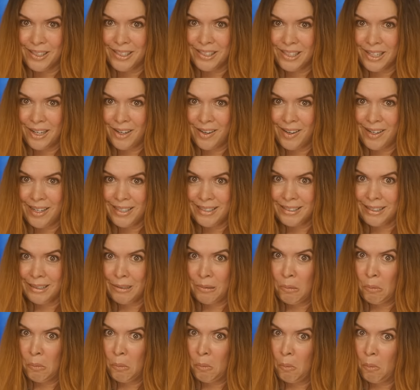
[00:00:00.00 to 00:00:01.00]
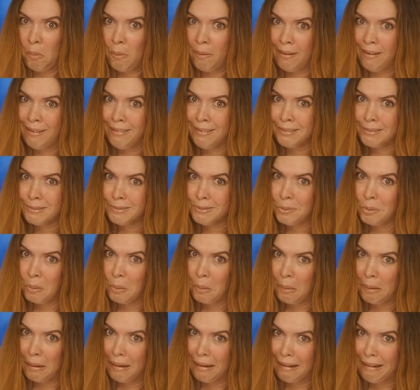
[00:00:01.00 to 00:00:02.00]
Sorry is in wah,
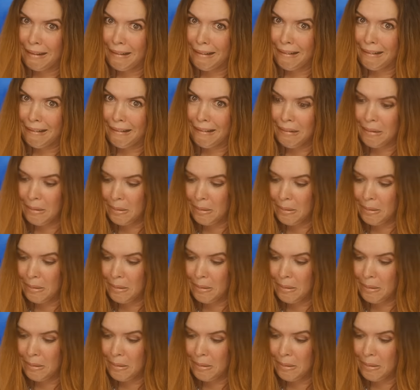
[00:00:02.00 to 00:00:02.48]
wah,